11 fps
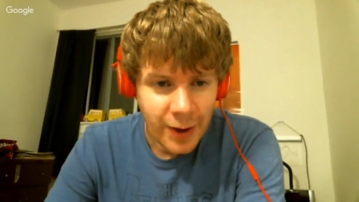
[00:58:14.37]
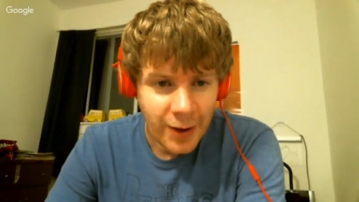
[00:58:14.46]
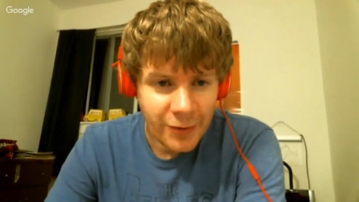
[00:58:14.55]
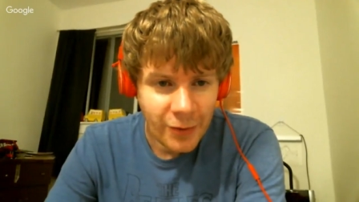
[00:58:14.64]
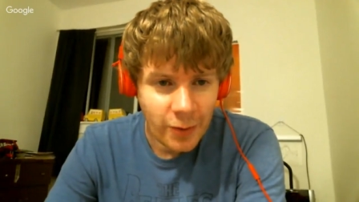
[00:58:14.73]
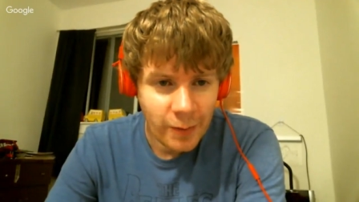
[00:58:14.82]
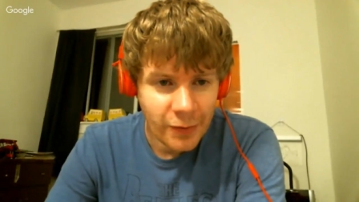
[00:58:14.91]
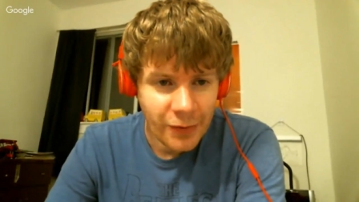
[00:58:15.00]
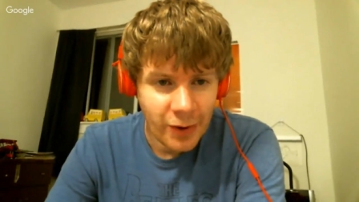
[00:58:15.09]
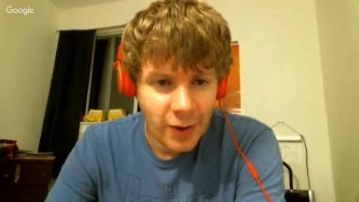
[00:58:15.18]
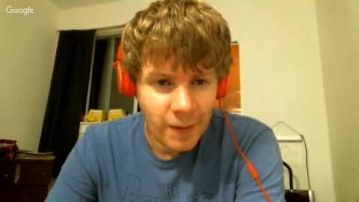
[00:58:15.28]
But yeah,
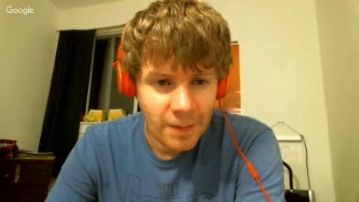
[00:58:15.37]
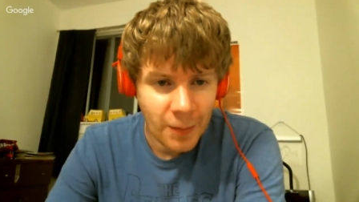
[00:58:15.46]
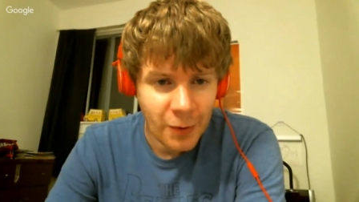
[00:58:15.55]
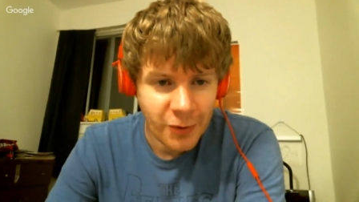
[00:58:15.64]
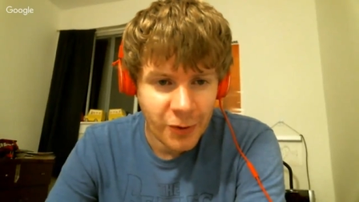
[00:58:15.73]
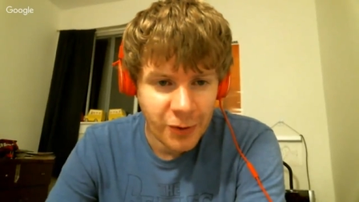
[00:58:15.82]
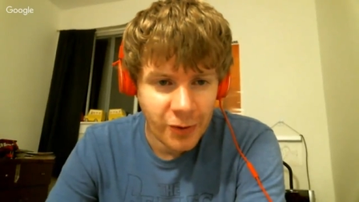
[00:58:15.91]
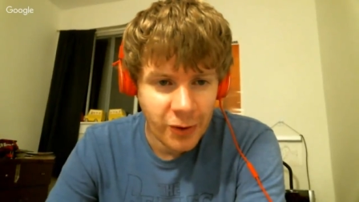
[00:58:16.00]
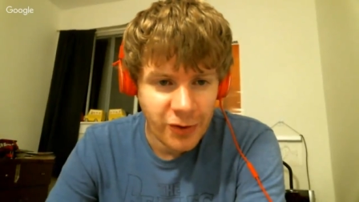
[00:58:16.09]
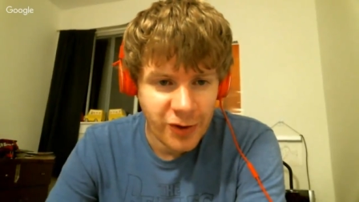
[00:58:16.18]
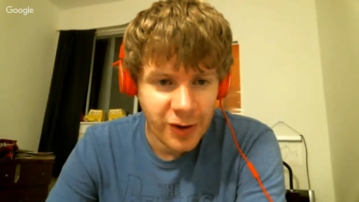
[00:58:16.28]
so it was the
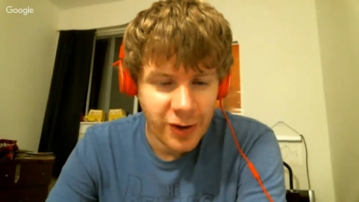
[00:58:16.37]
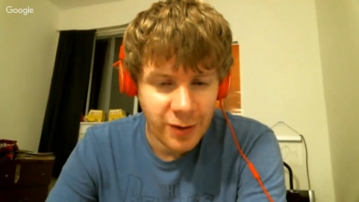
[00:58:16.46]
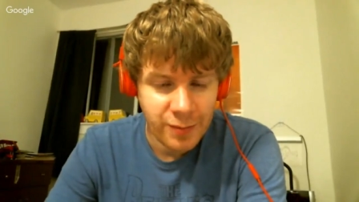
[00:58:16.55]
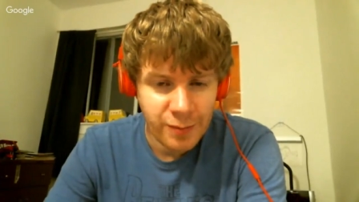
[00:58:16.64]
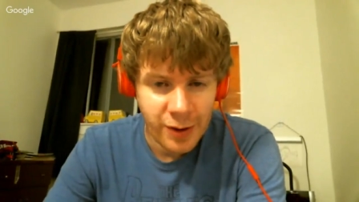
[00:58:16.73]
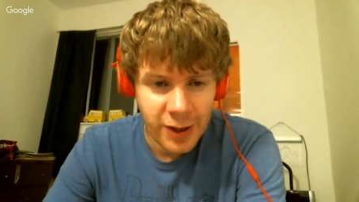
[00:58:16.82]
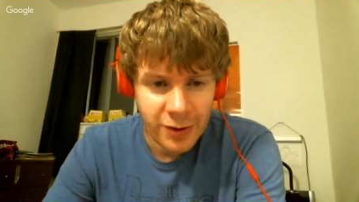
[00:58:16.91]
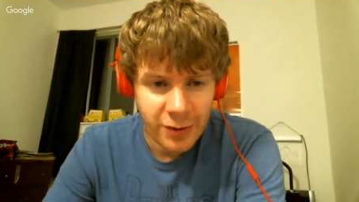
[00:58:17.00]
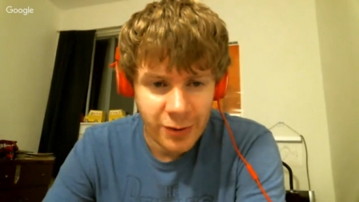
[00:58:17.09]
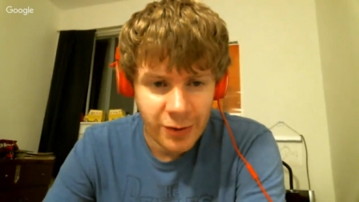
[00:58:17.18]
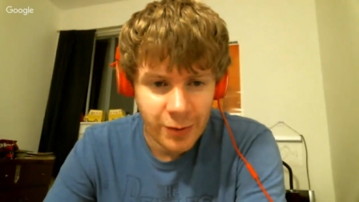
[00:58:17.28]
Pusher trilogy and
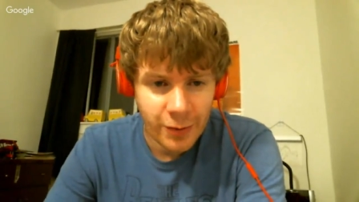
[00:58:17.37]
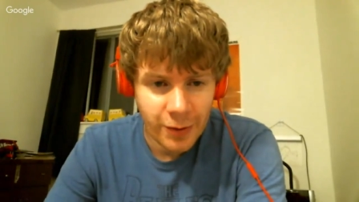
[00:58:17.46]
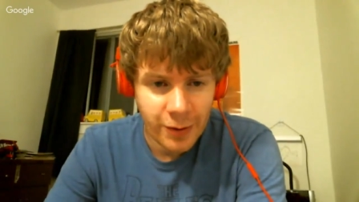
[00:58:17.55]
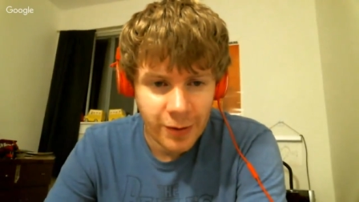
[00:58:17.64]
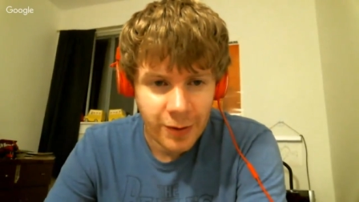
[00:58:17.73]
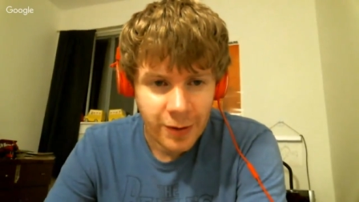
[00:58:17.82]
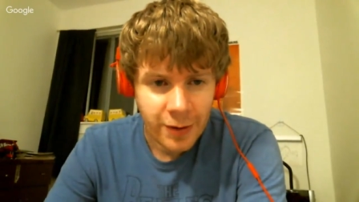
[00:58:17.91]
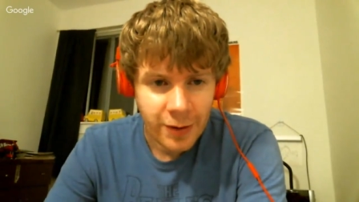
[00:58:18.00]
Bleeder that were